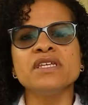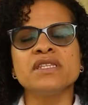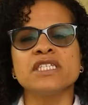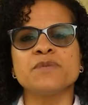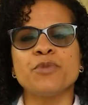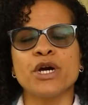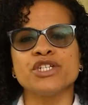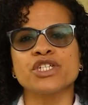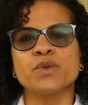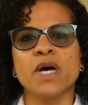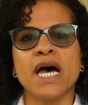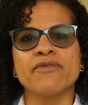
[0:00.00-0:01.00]
that this
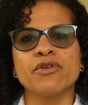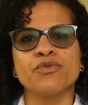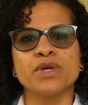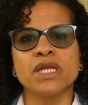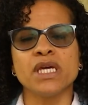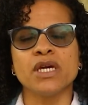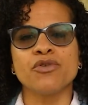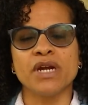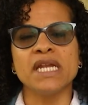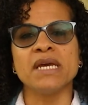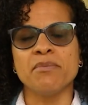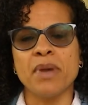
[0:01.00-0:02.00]
project will have a really
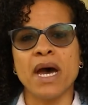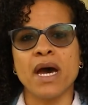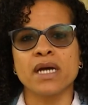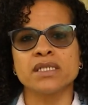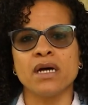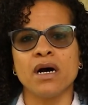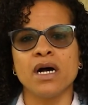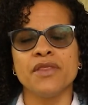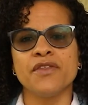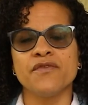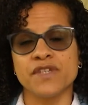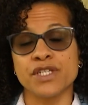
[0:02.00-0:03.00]
great impact
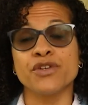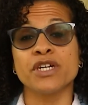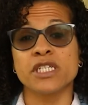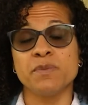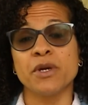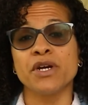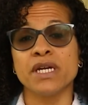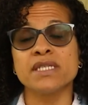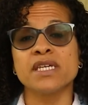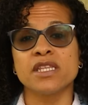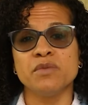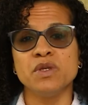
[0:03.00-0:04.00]
on the visitor
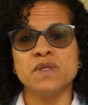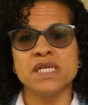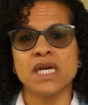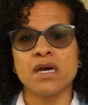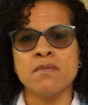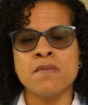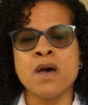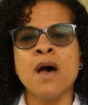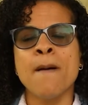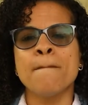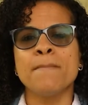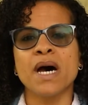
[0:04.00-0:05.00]
experience at the museum
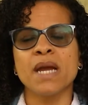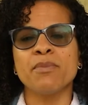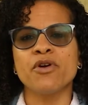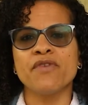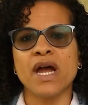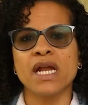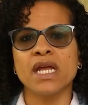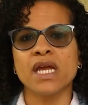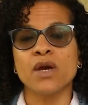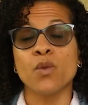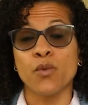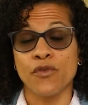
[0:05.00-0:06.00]
by
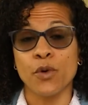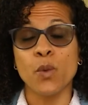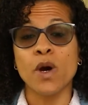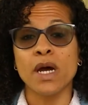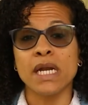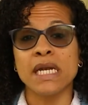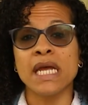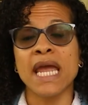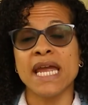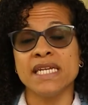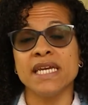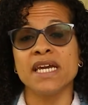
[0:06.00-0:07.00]
providing, for one,
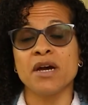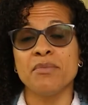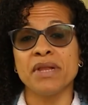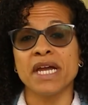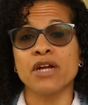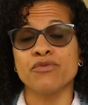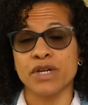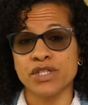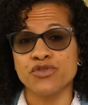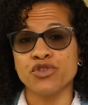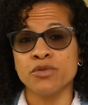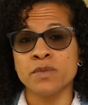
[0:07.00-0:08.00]
ADA compliant
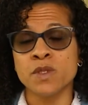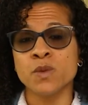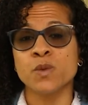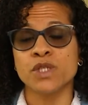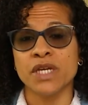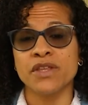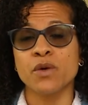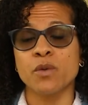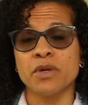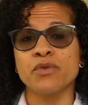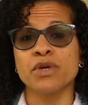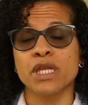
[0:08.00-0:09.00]
restrooms, which I think will
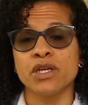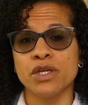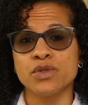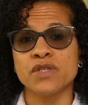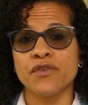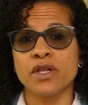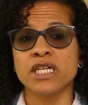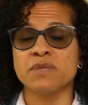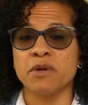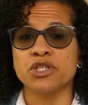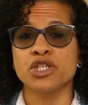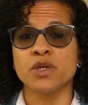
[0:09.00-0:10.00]
be really useful,
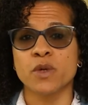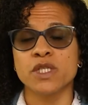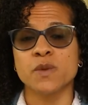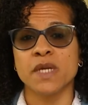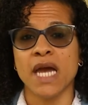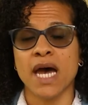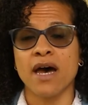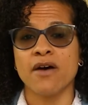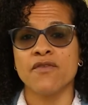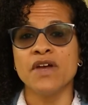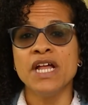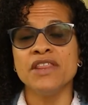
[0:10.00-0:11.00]
especially once we
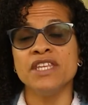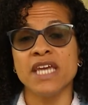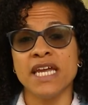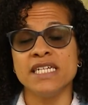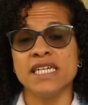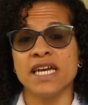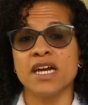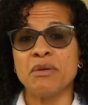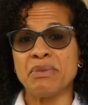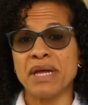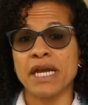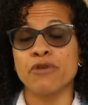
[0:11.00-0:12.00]
have the ADA
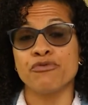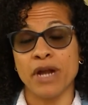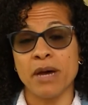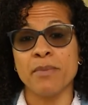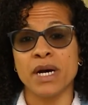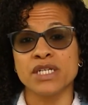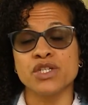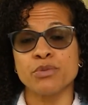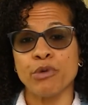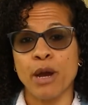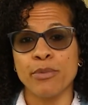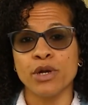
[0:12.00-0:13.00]
compliant ramp onto the
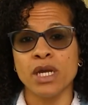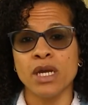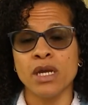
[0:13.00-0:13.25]
property.